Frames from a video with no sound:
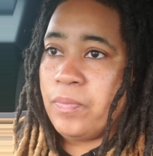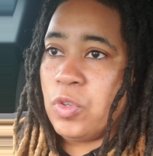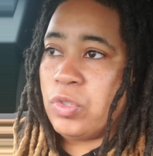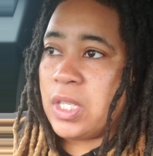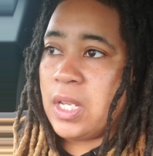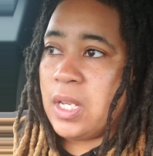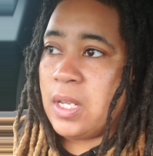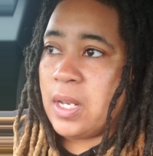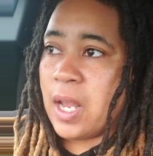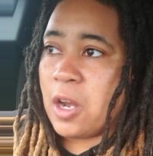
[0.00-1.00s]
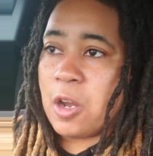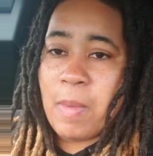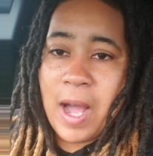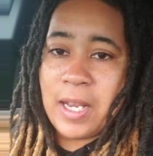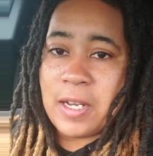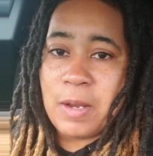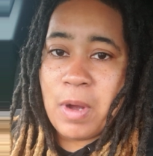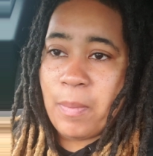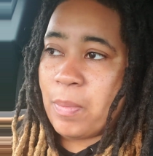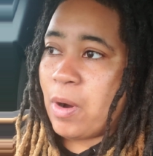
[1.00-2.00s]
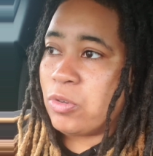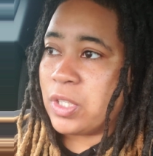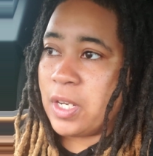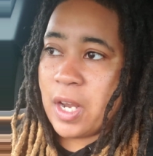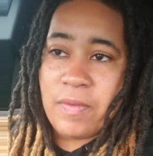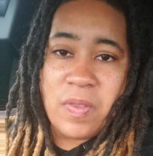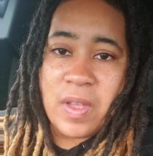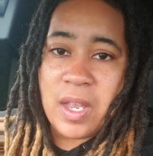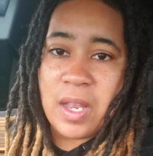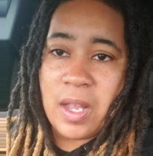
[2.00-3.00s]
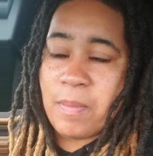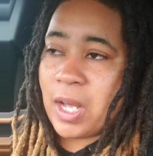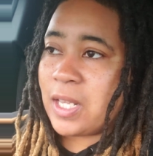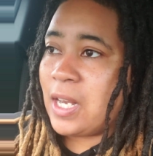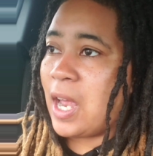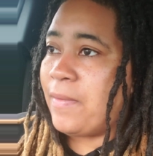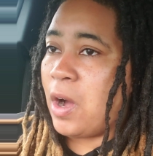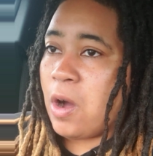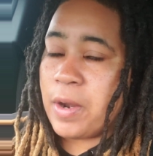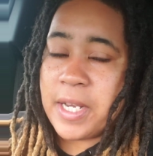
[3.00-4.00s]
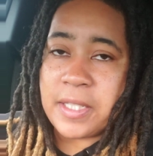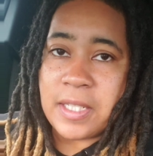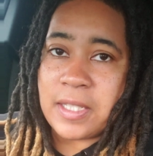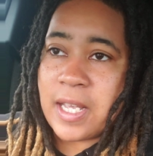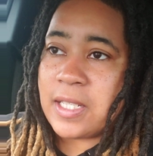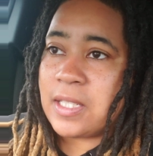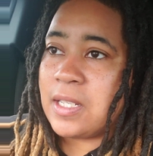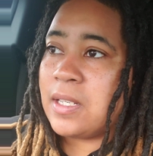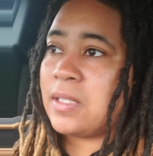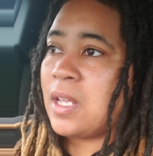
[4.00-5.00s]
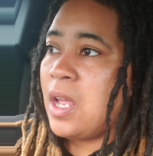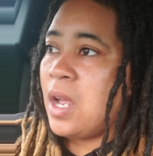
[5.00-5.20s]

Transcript: you see everybody and their mama posting everything about their life, all their successes,